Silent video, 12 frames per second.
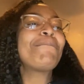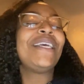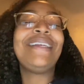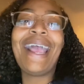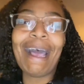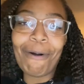
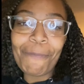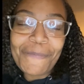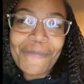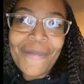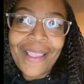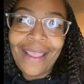Now,
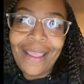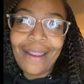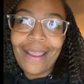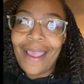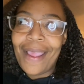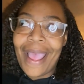
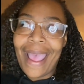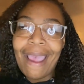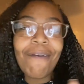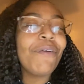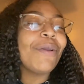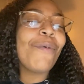
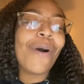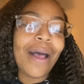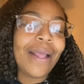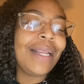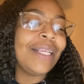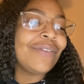
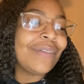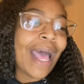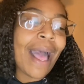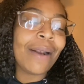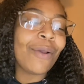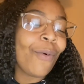everyone is
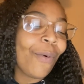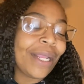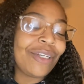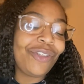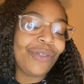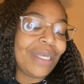not going
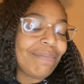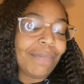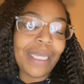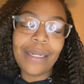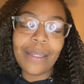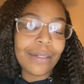to
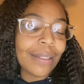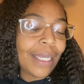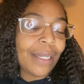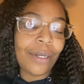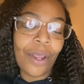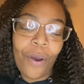immediately
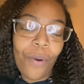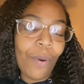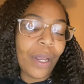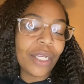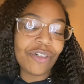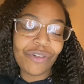know
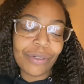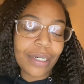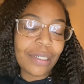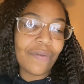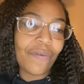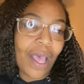what
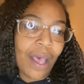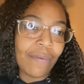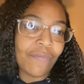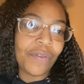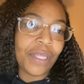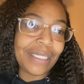constructive
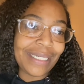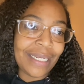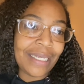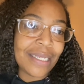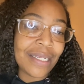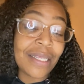conflict
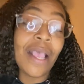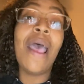is.